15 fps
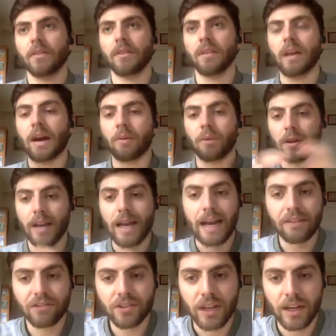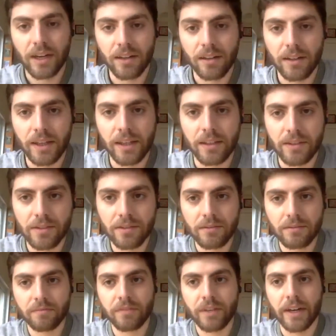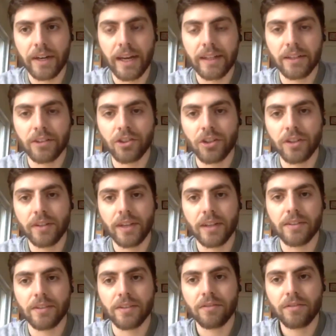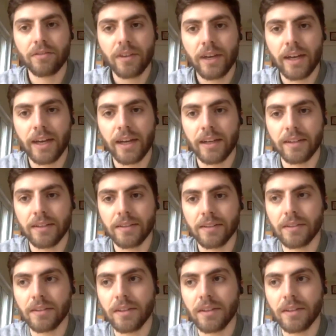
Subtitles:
our lifestyle is very energy intensive, and